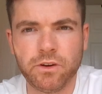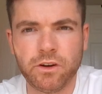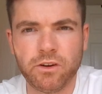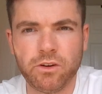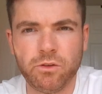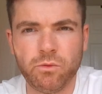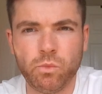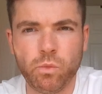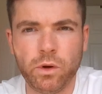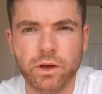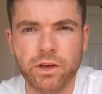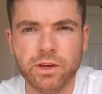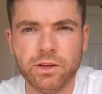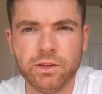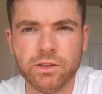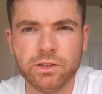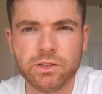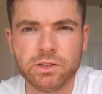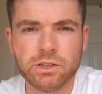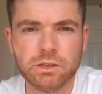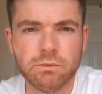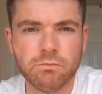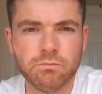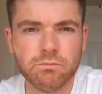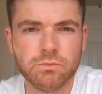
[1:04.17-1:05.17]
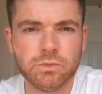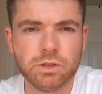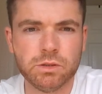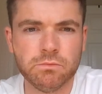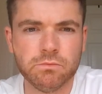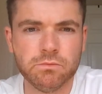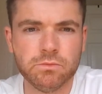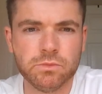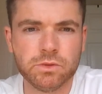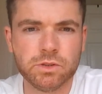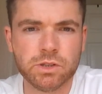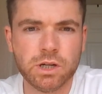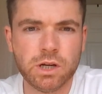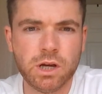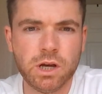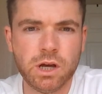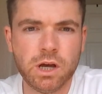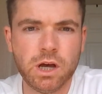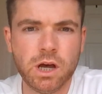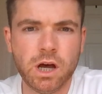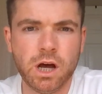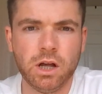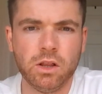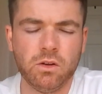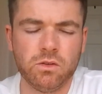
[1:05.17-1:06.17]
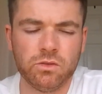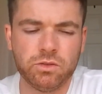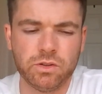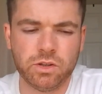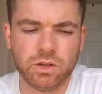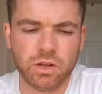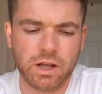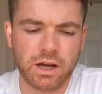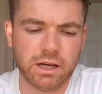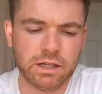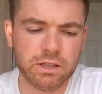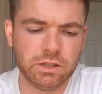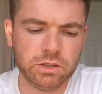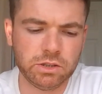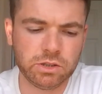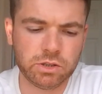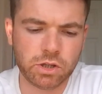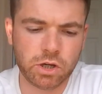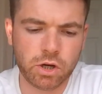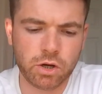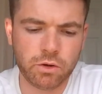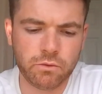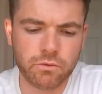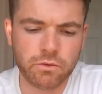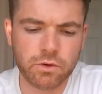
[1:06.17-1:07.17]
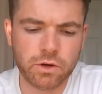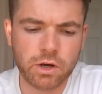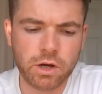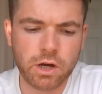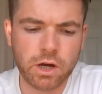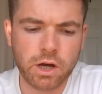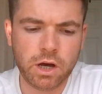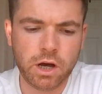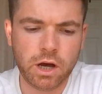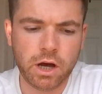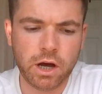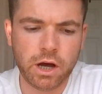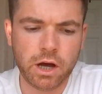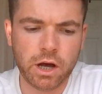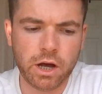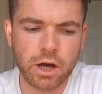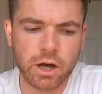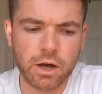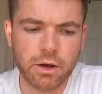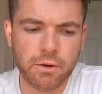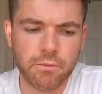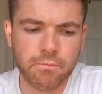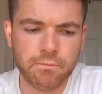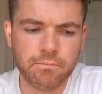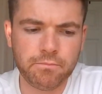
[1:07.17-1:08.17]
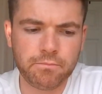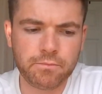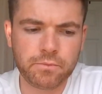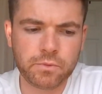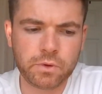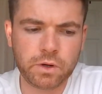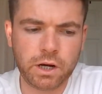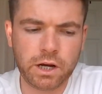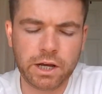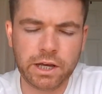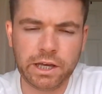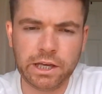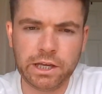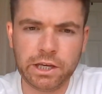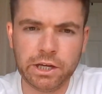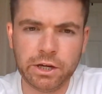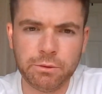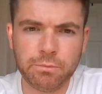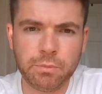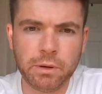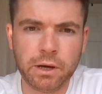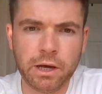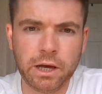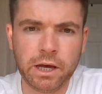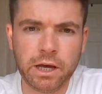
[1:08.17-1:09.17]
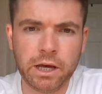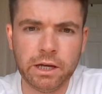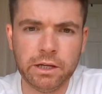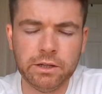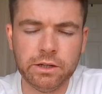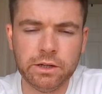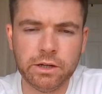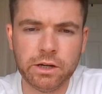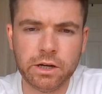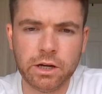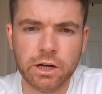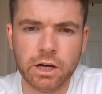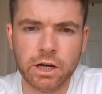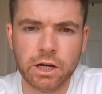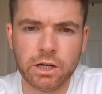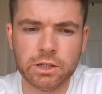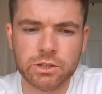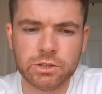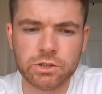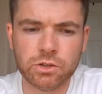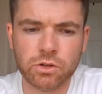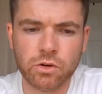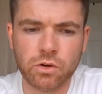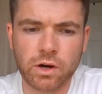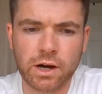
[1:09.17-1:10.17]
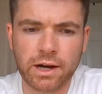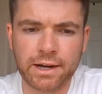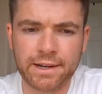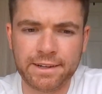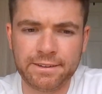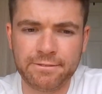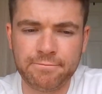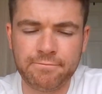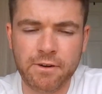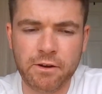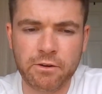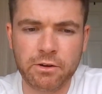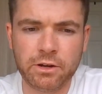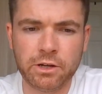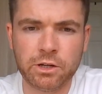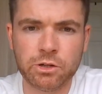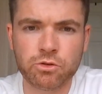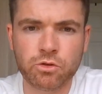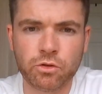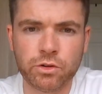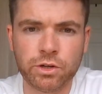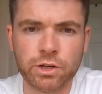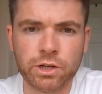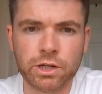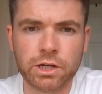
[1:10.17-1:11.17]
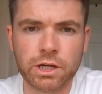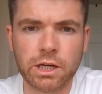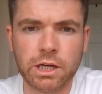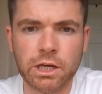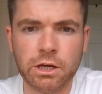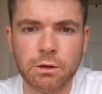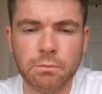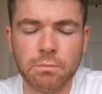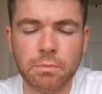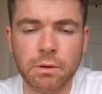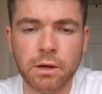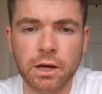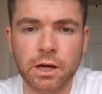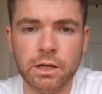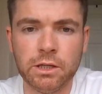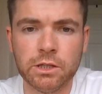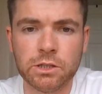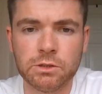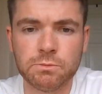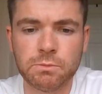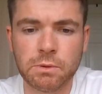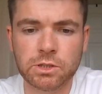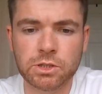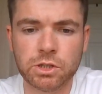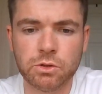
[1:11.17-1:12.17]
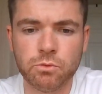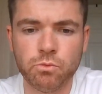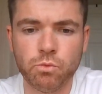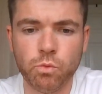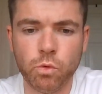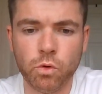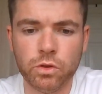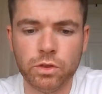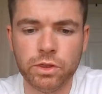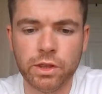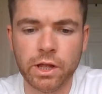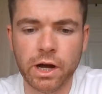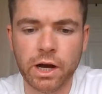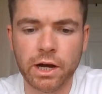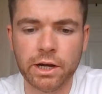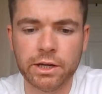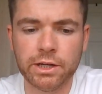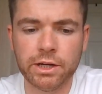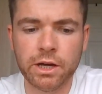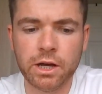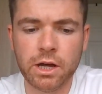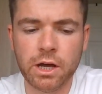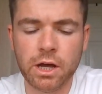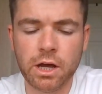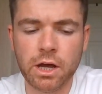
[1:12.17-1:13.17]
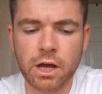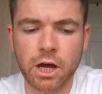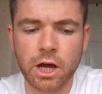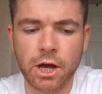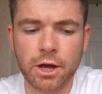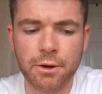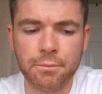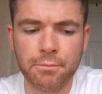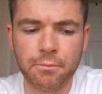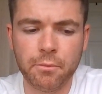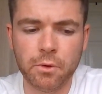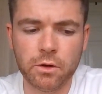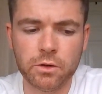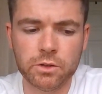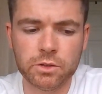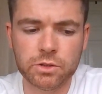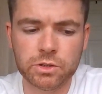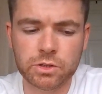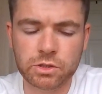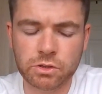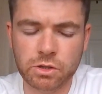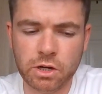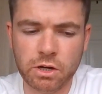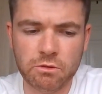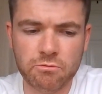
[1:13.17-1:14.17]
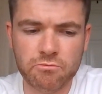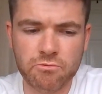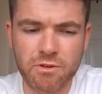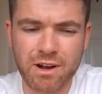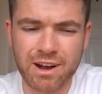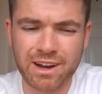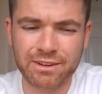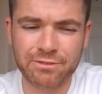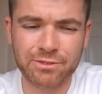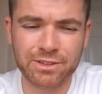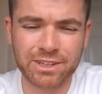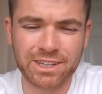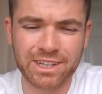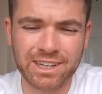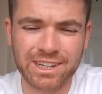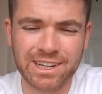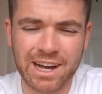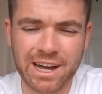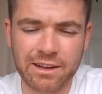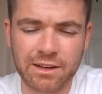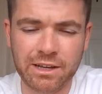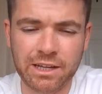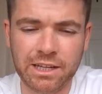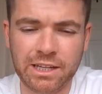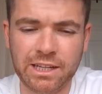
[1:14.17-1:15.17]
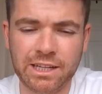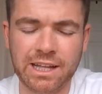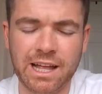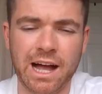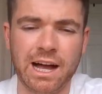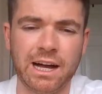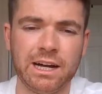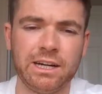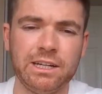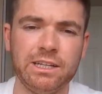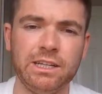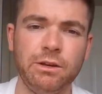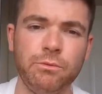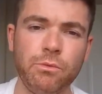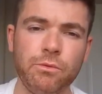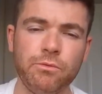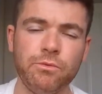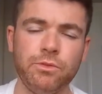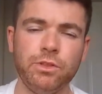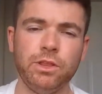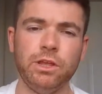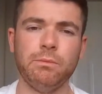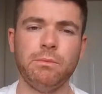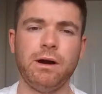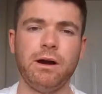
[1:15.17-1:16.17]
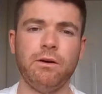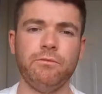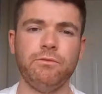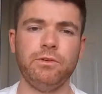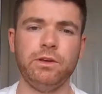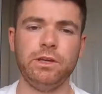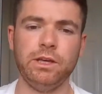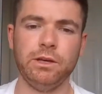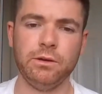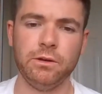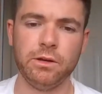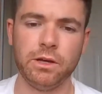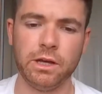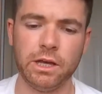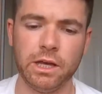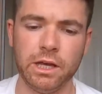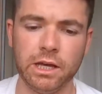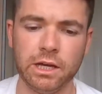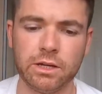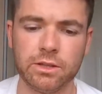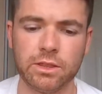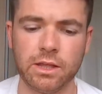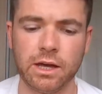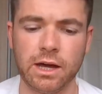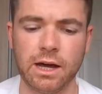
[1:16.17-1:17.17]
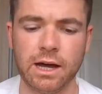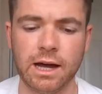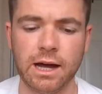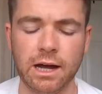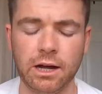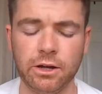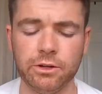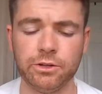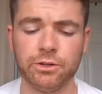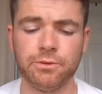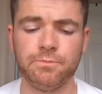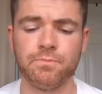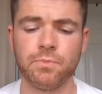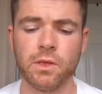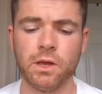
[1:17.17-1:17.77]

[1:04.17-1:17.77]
very weird symptoms along the lines of um, ear pain. So I had very chronic ear pain, especially one night, was writhing in agony with the amount of earache that I